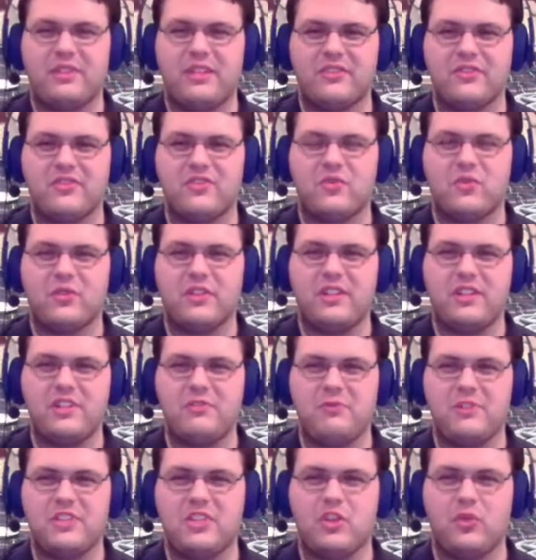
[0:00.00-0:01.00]
Zord
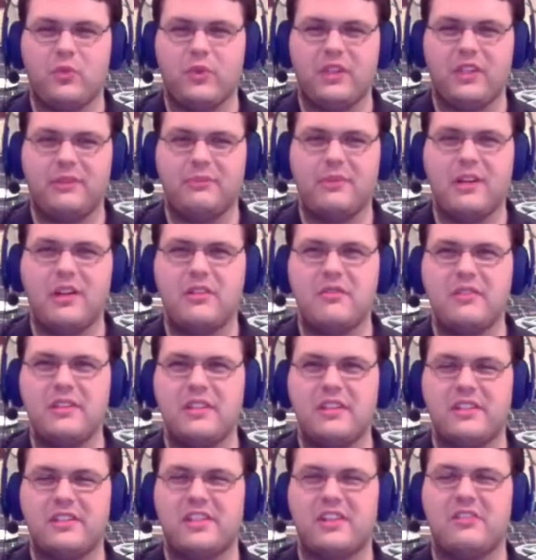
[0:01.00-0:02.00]
into its gorilla
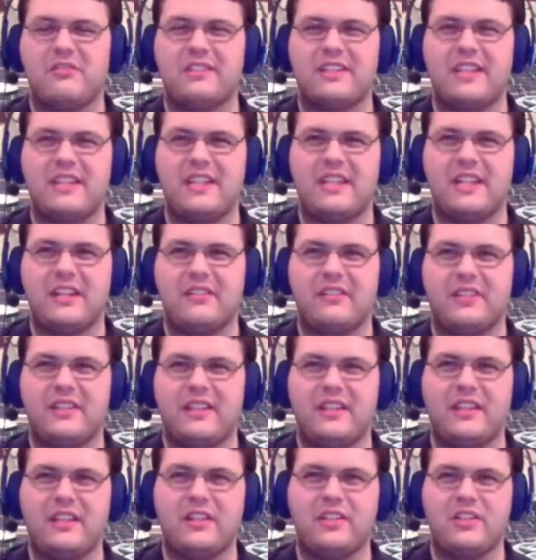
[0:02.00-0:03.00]
mode to go and take care of
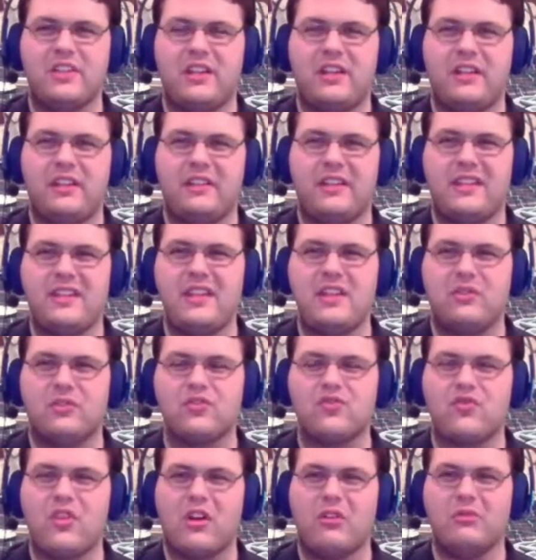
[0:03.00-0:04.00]
the Needle
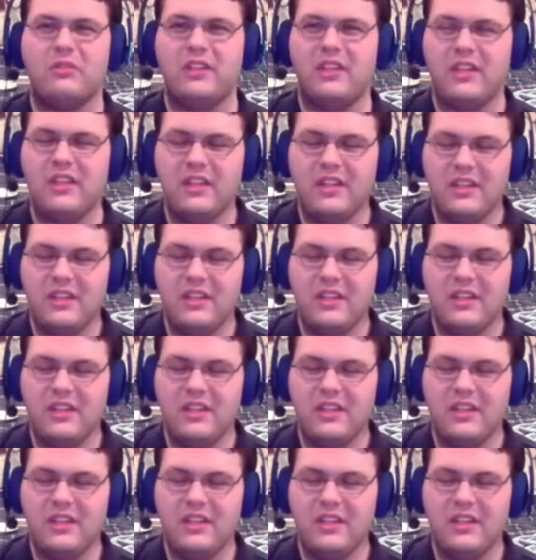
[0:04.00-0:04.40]
Drone.